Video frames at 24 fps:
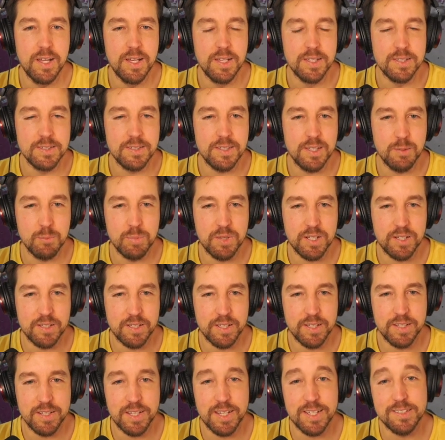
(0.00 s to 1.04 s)
simpler
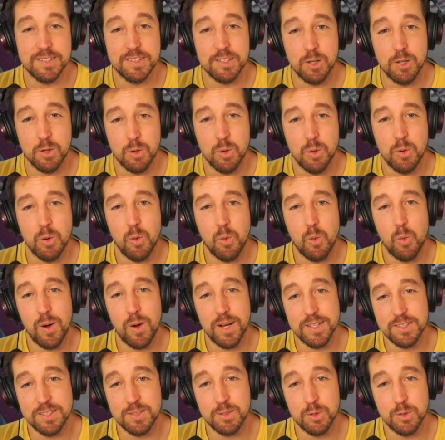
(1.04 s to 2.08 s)
than that. So
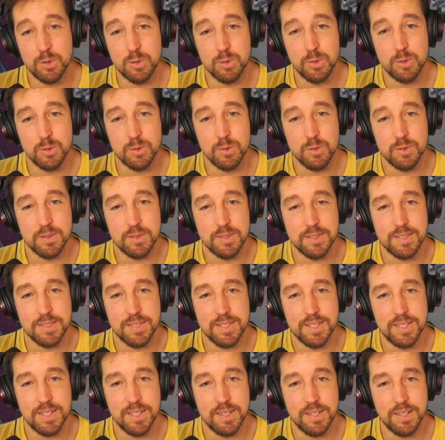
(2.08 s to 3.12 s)
once you
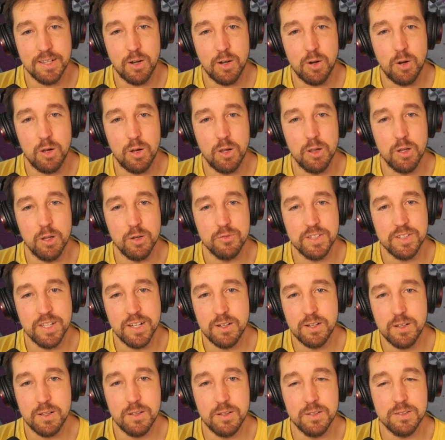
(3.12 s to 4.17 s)
see all of the
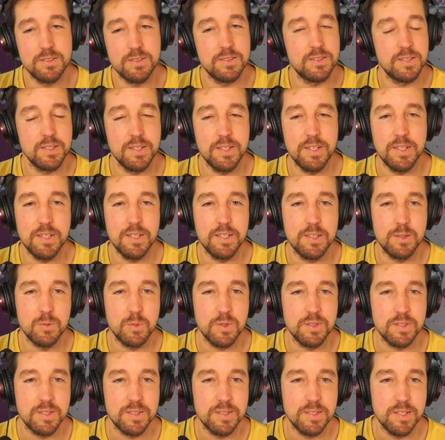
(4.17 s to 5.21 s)
holds, it
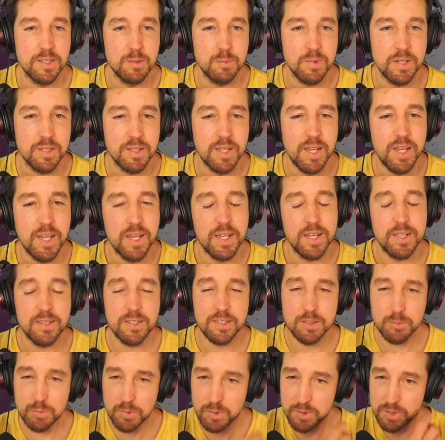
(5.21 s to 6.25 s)
wasn't that bad. In
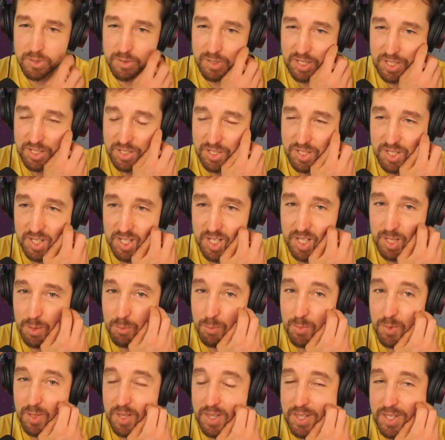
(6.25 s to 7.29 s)
this bouldering
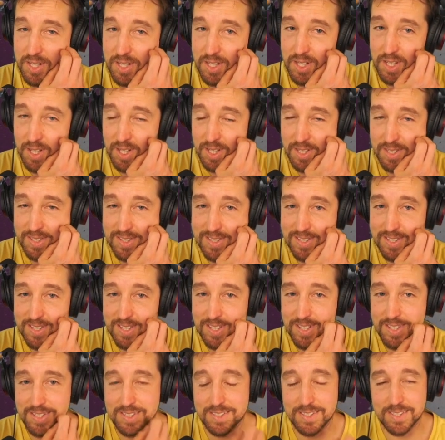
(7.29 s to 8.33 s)
gym, the
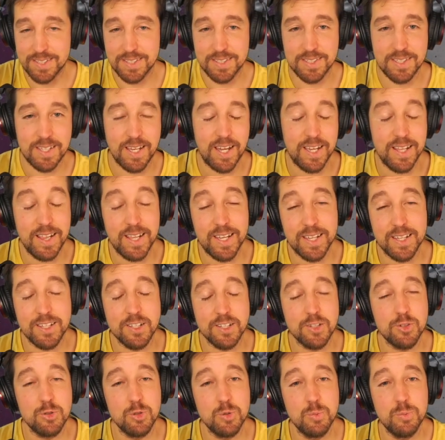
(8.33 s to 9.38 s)
sixes, I like
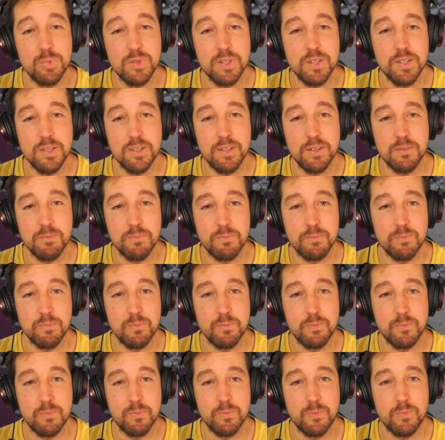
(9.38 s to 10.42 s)
should be
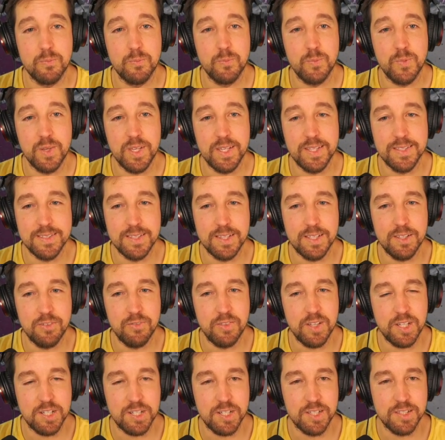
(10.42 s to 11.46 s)
easily
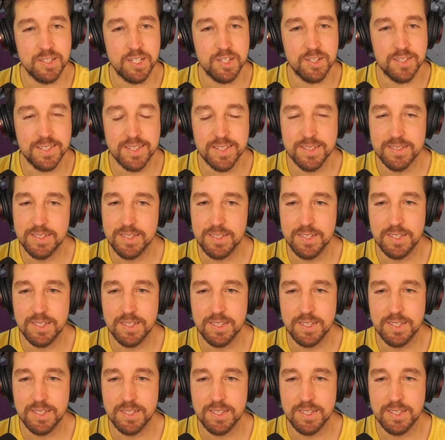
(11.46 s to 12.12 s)
flashing the sixes